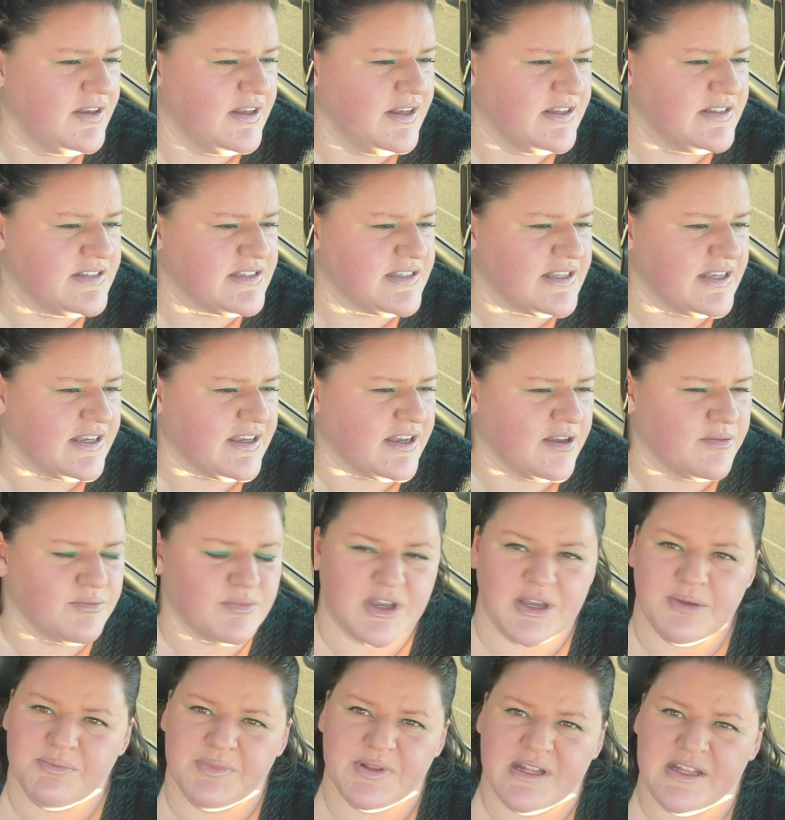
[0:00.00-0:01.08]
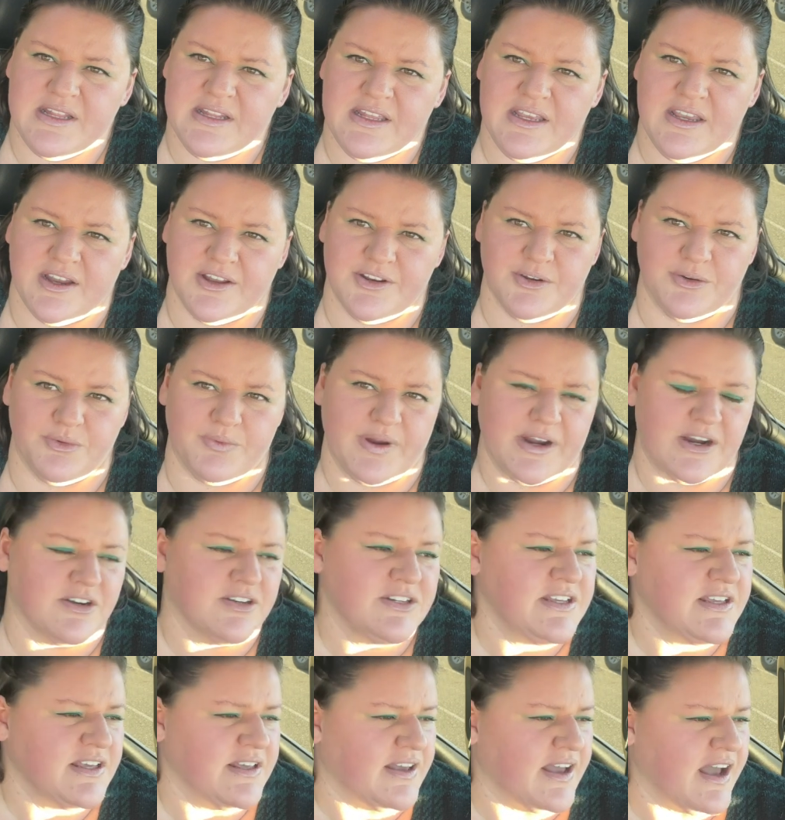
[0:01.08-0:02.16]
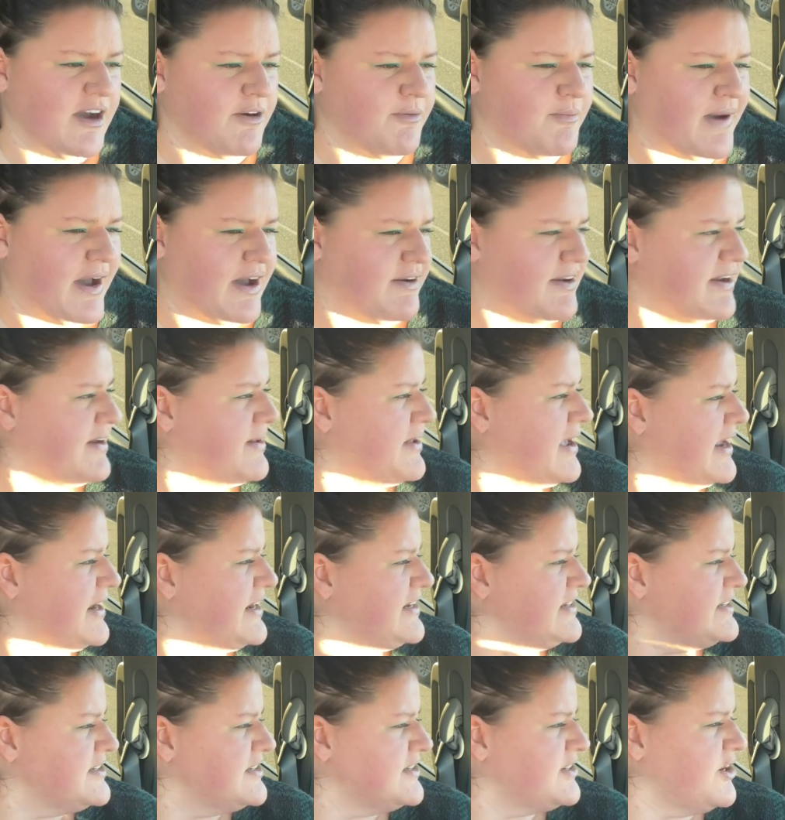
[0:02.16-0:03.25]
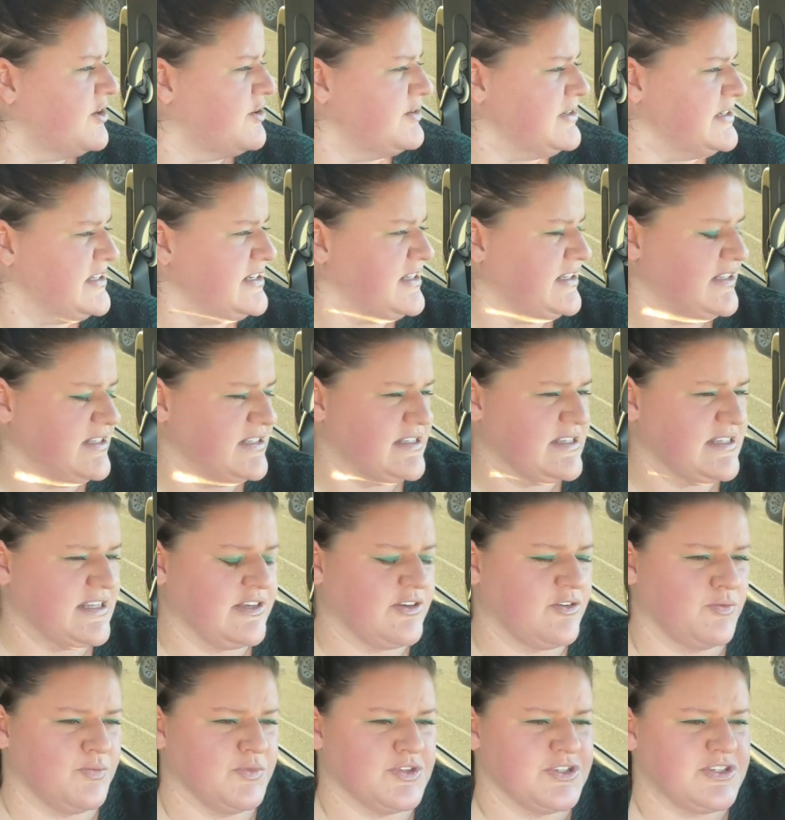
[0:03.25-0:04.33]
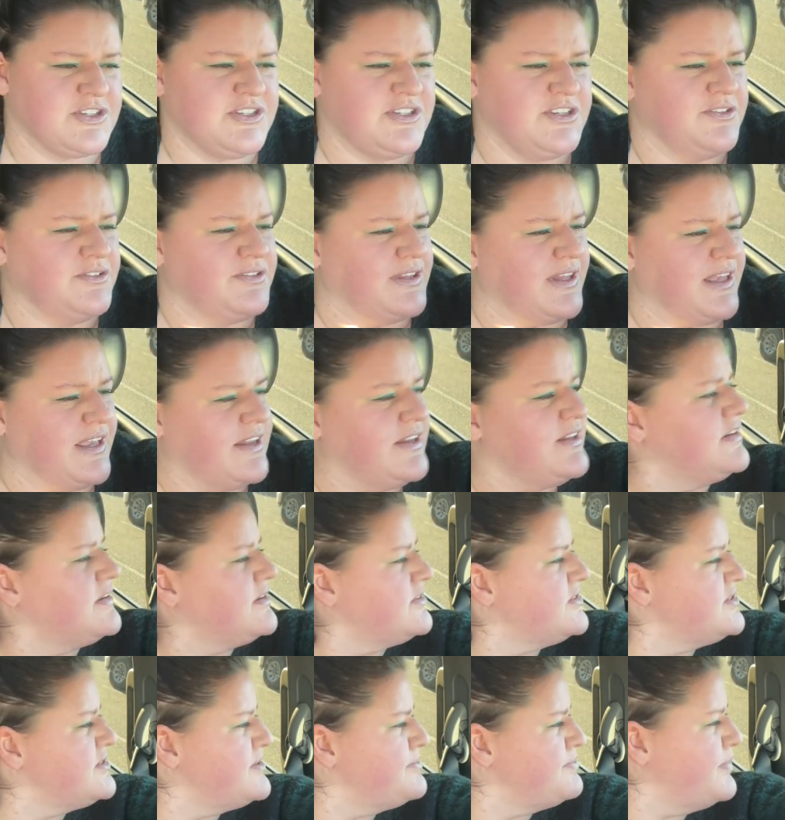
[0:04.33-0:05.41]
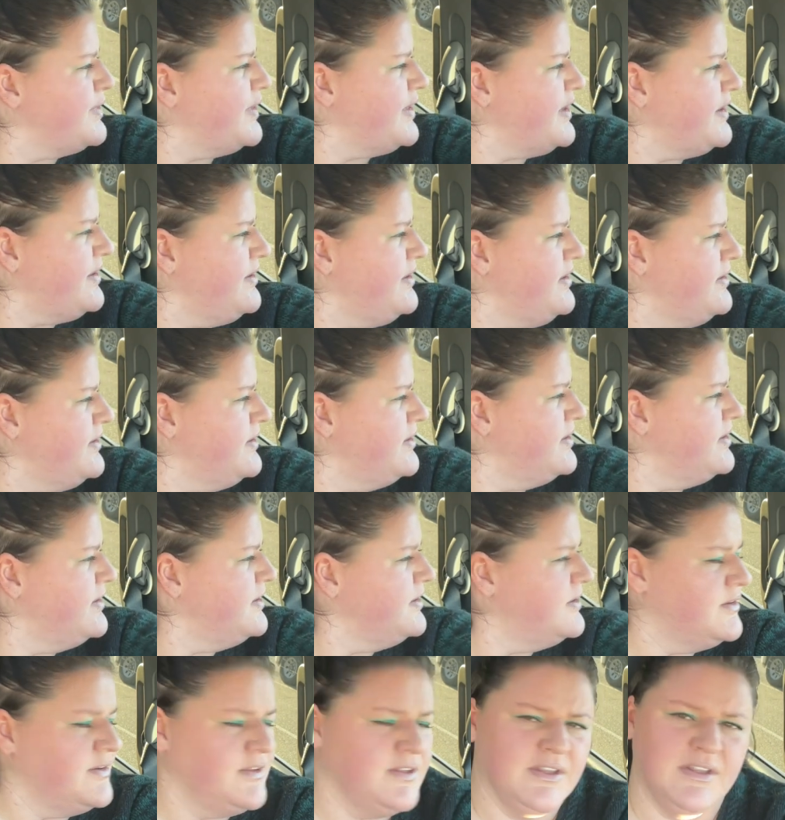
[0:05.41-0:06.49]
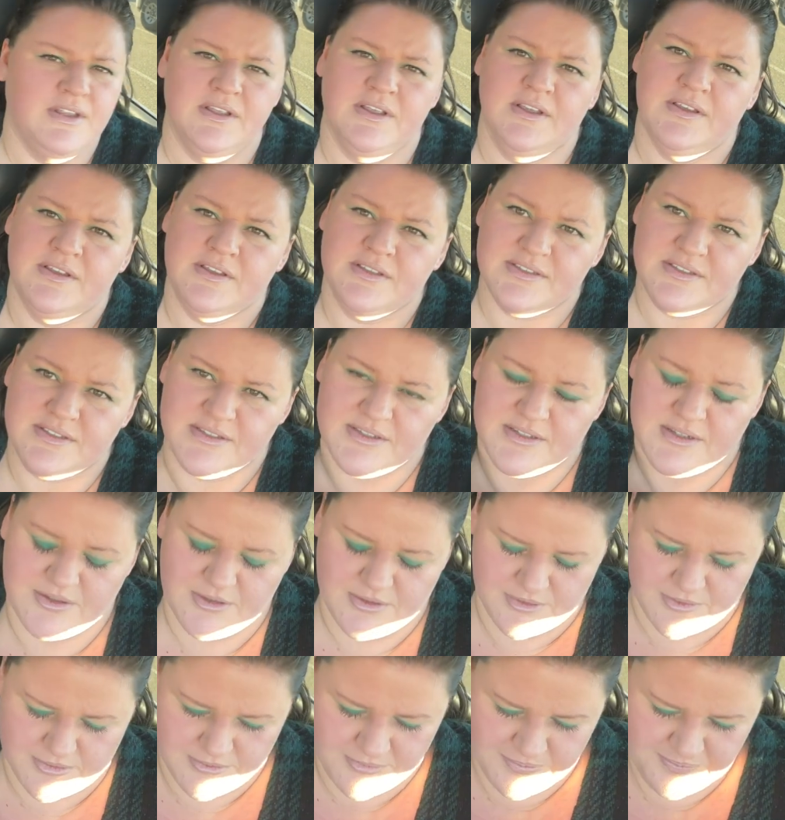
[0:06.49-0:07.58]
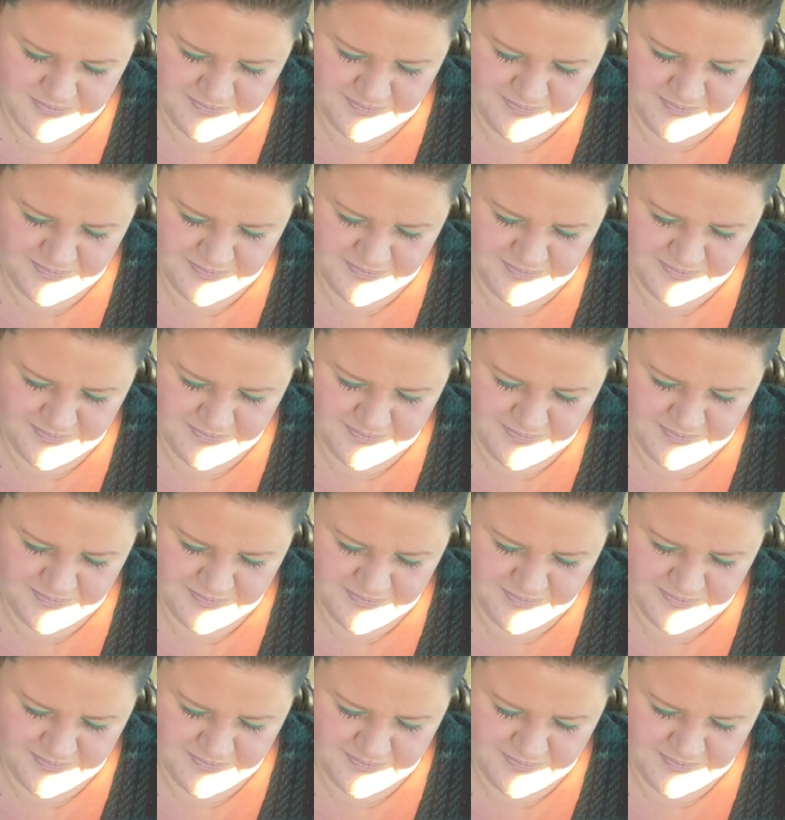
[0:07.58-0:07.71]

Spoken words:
it's like I'm completely unaware to how about I need to go until it's like almost too late or something. So,